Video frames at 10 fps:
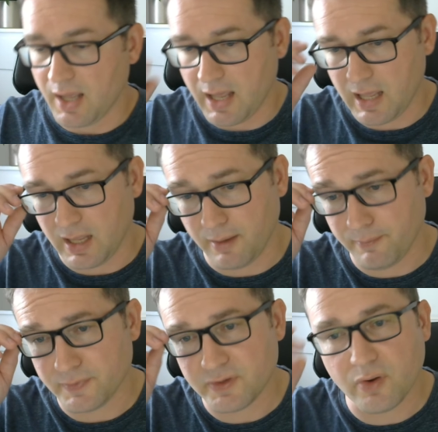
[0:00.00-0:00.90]

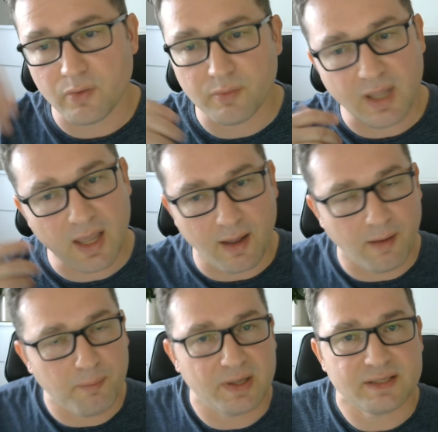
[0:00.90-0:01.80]

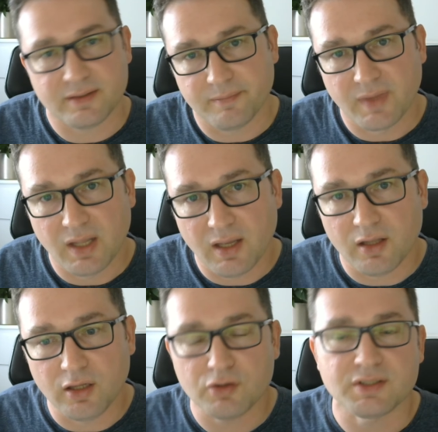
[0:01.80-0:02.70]
But
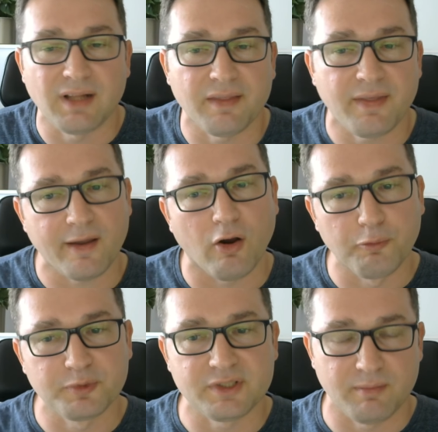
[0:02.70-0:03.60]
looks like they
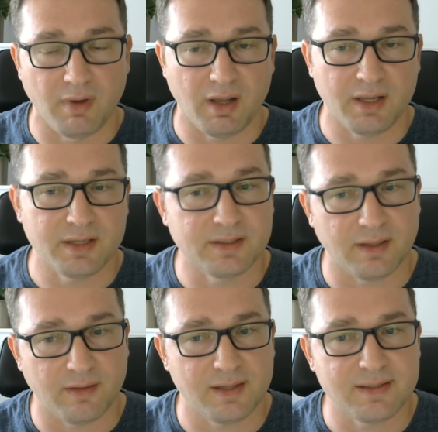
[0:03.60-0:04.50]
optimized
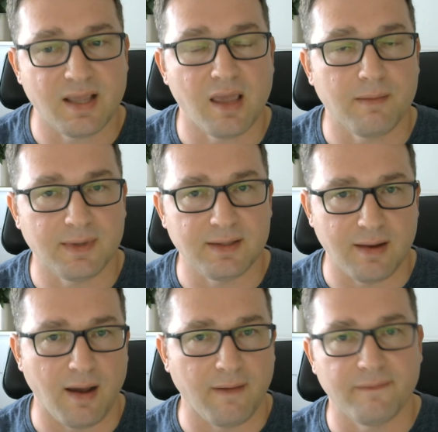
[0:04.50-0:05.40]
this game
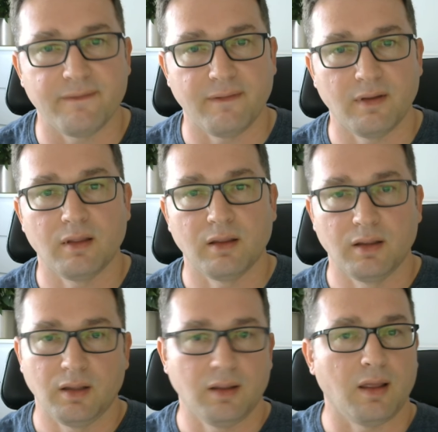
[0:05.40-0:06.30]
enough
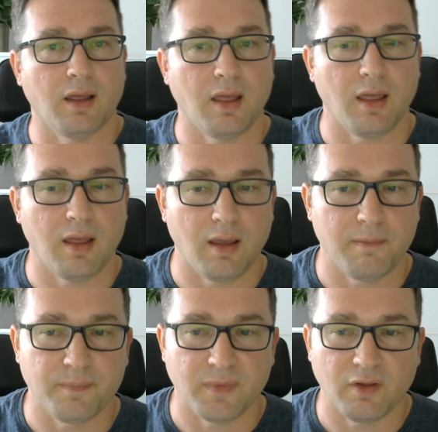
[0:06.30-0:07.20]

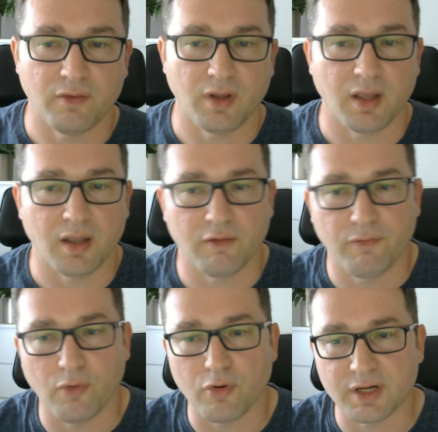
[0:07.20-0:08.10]

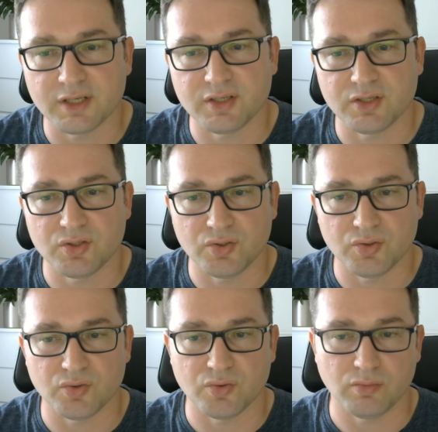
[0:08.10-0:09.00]
for it
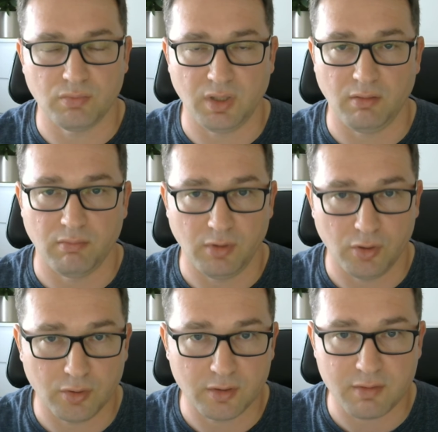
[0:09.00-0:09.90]
to,
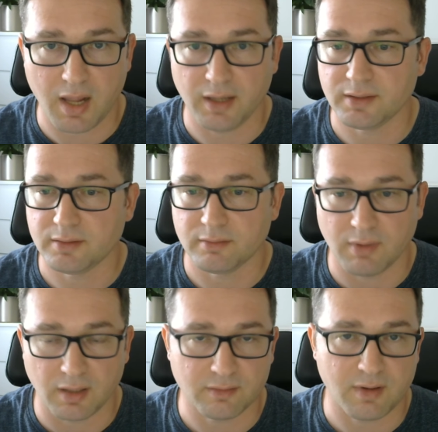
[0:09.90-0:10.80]
look great,
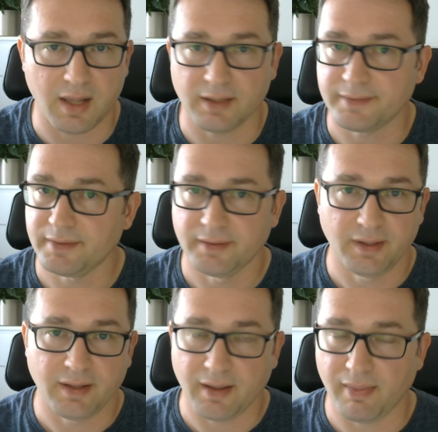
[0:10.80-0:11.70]
run great,
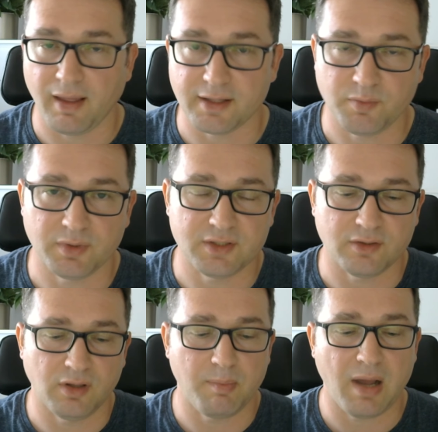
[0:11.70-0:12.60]
and that's what it's
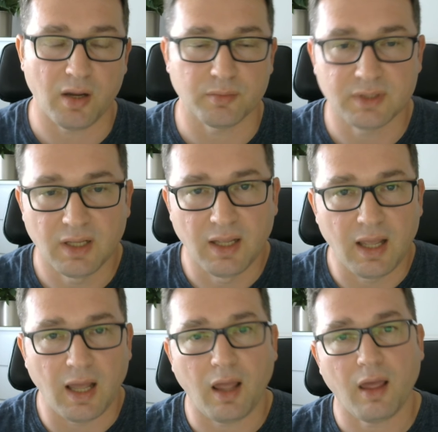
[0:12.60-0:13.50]
all about.
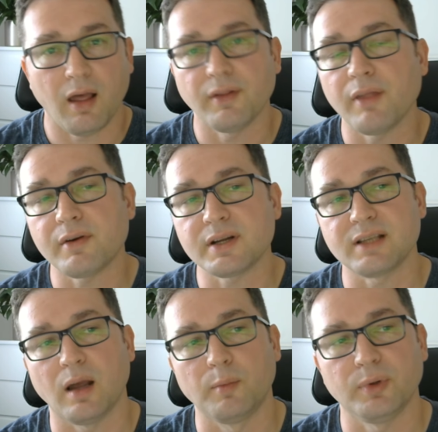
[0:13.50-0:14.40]
Another
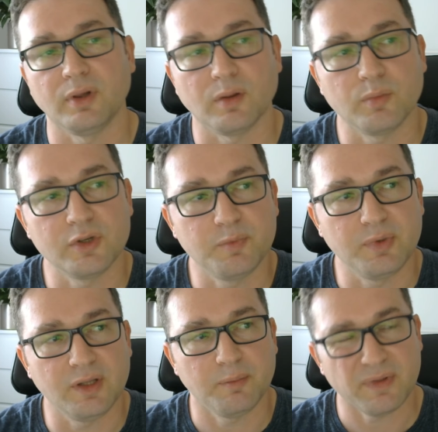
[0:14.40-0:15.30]
example would
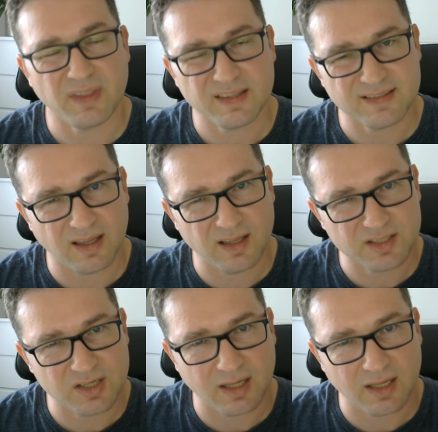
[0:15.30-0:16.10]
be, but that's actually a